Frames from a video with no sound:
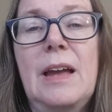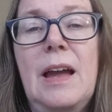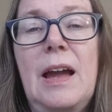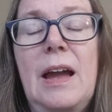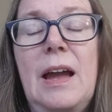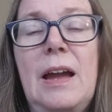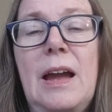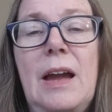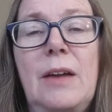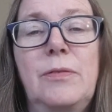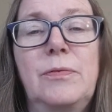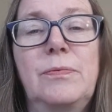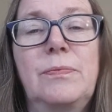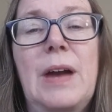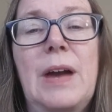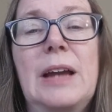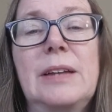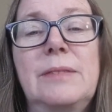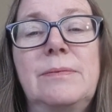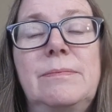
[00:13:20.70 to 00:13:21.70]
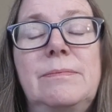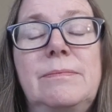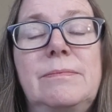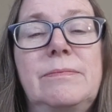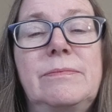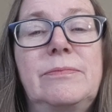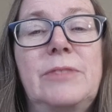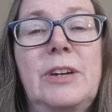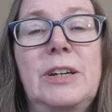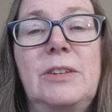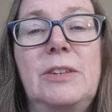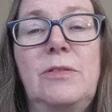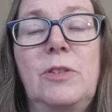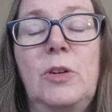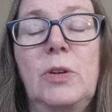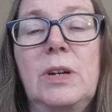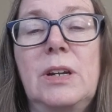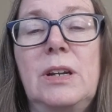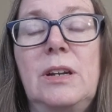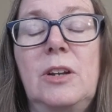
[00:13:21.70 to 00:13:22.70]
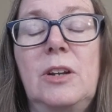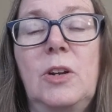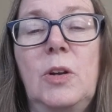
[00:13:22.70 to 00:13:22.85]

I find it very,